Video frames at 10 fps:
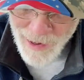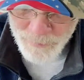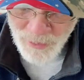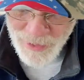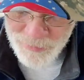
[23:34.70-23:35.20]

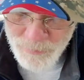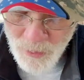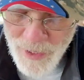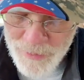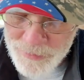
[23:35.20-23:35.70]
pleasant
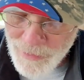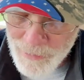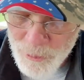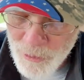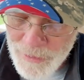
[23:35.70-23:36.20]
place, and I
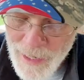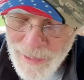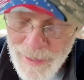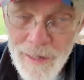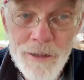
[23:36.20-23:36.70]
really got
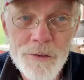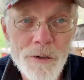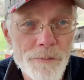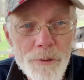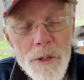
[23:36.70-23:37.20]
to hand it to
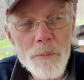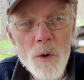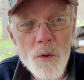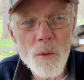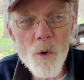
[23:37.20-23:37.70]
the Freedom
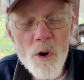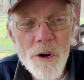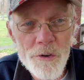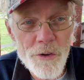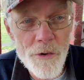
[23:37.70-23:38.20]
Corner
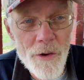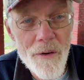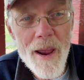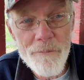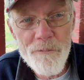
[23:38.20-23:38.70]
Warriors that are
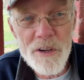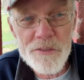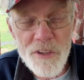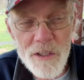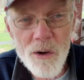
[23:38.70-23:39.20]
there every
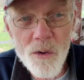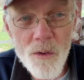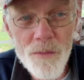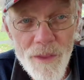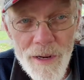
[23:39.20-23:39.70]
single
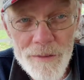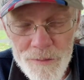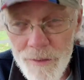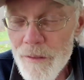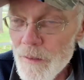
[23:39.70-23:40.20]

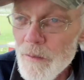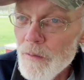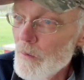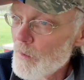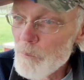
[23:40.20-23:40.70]
night.
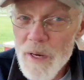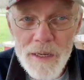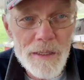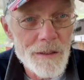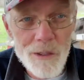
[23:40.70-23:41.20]

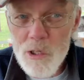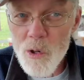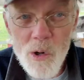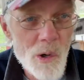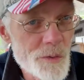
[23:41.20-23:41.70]
Mickey,
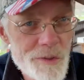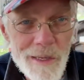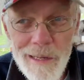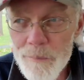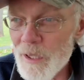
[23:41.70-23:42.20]
Nicole,
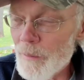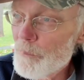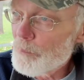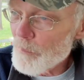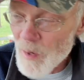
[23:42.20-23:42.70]
Tammy,
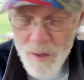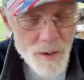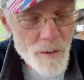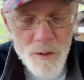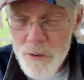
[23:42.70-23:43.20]

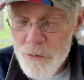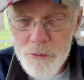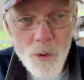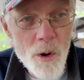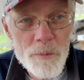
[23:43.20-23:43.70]

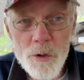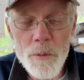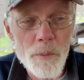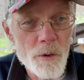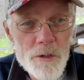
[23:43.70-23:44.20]

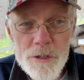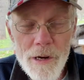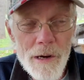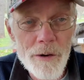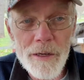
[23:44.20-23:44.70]
Stormtrooper,
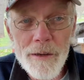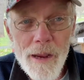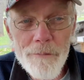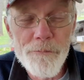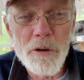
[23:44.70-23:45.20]
Sherry,
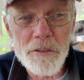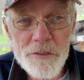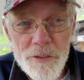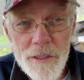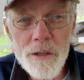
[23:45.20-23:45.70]
every
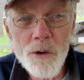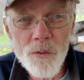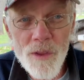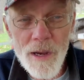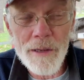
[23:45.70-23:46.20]
single
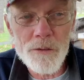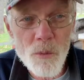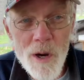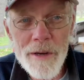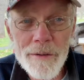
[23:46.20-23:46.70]
night.
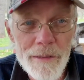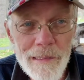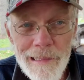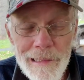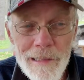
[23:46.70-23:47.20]
Dwight
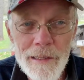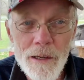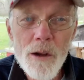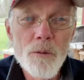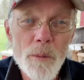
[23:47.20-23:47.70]
and Lily,
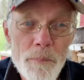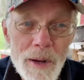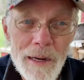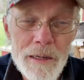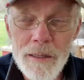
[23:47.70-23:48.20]

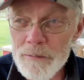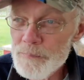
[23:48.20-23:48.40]
Rebecca.